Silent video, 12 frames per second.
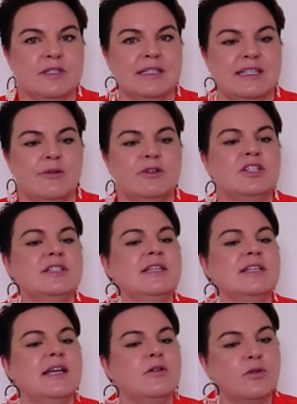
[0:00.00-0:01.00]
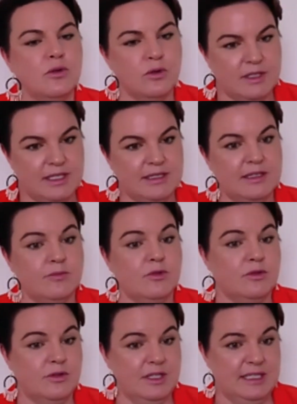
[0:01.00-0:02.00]
that. We just say autism or
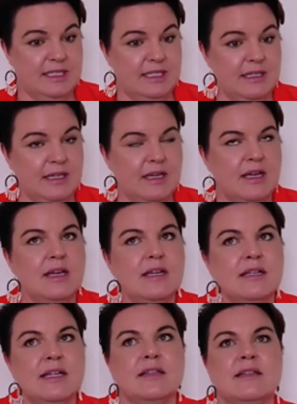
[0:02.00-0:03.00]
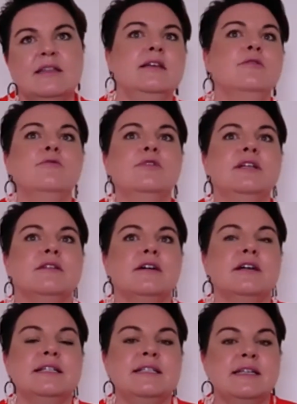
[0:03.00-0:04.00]
autistic. Now, the thing with
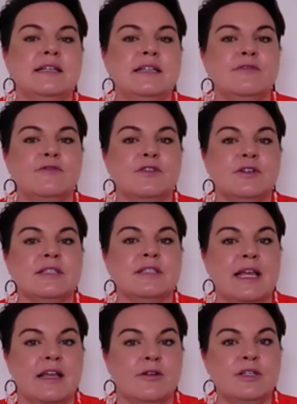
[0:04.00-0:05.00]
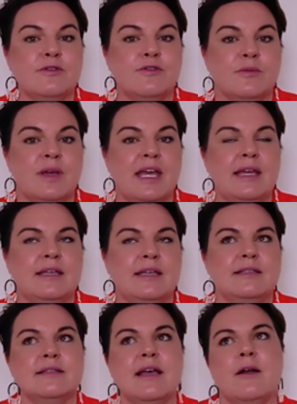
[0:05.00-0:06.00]
identity first language for me
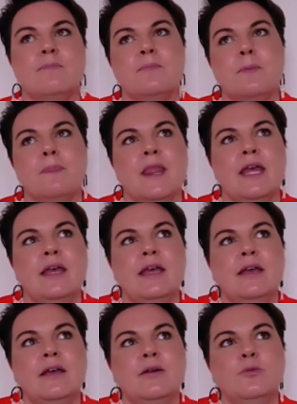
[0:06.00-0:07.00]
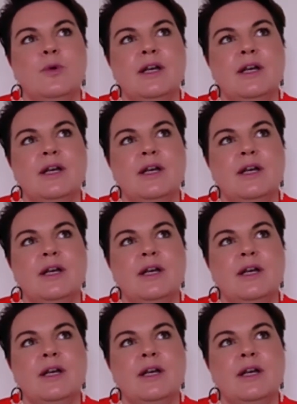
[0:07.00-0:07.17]
is that when